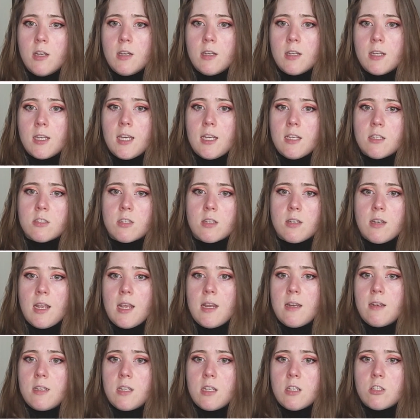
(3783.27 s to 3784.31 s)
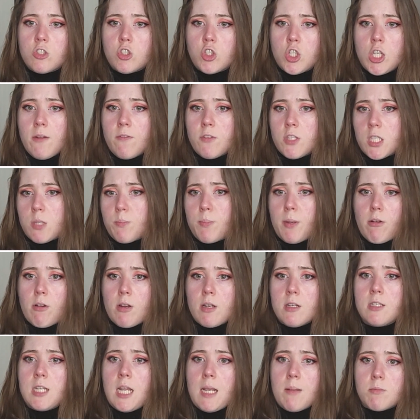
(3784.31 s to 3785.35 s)
He is an Indian chief
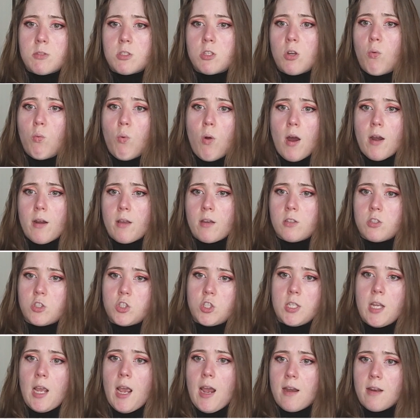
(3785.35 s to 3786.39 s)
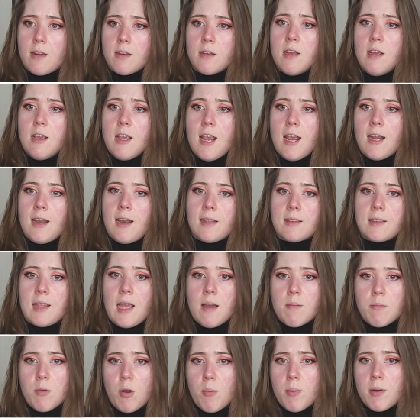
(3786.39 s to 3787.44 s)
spirit named Tawada, she added, and at
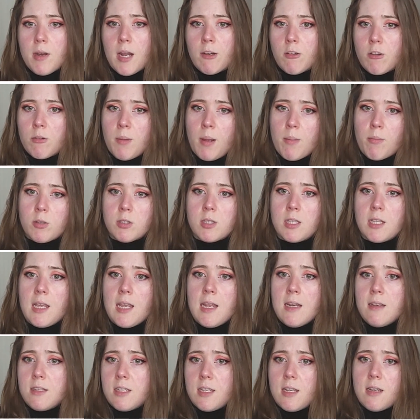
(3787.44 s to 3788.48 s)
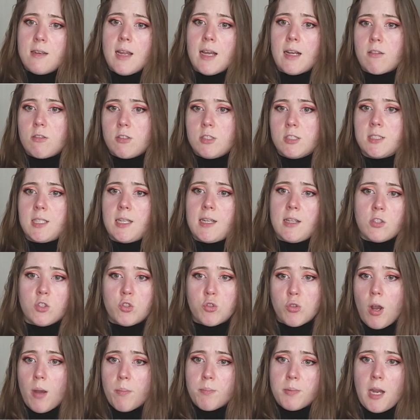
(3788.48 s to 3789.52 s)
that moment I remembered the Indian necklace that had
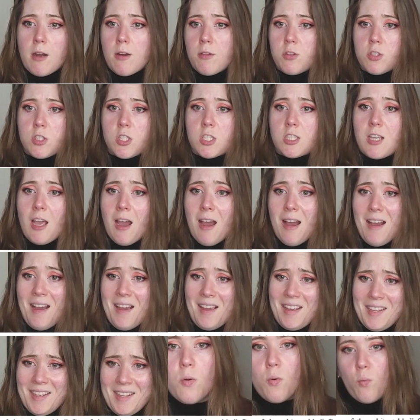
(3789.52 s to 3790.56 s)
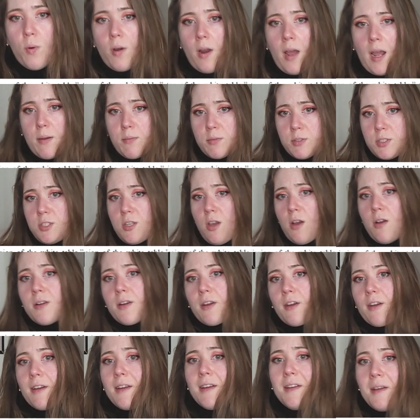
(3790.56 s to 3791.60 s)
dropped out of the sky when I was
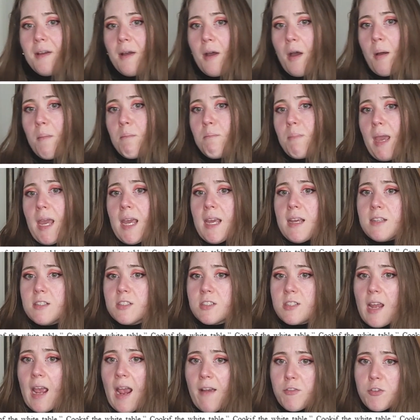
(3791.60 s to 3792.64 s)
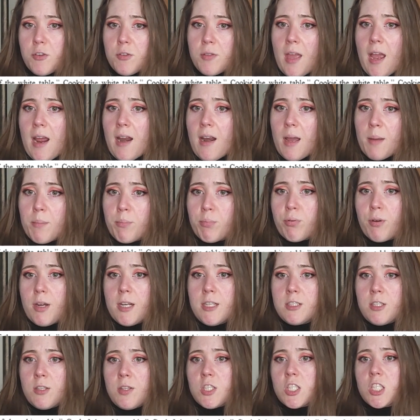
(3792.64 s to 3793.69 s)
younger. Amazed, after that I prayed
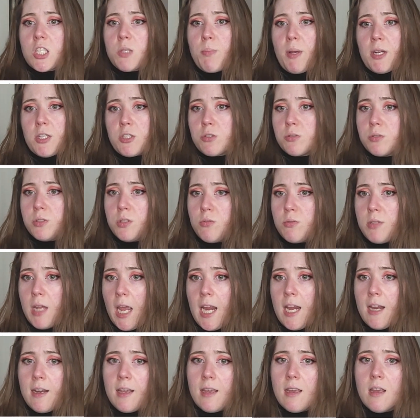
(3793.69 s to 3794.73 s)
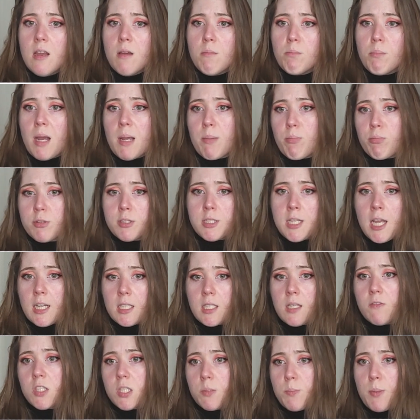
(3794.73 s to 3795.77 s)
to this special new deity, my
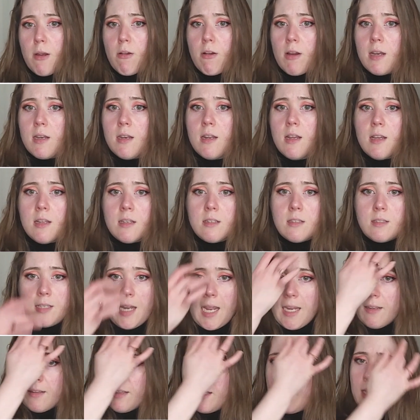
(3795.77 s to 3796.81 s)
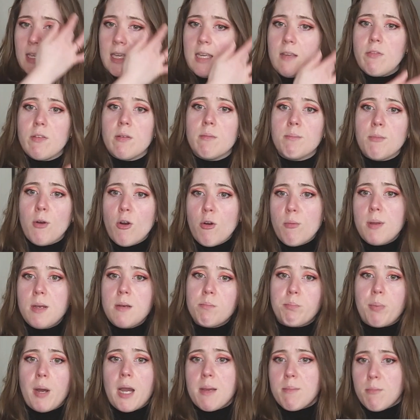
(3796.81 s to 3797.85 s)
protective spirit, daily, even moment
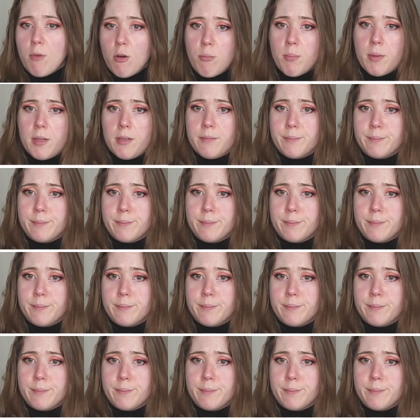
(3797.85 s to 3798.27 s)
by moment.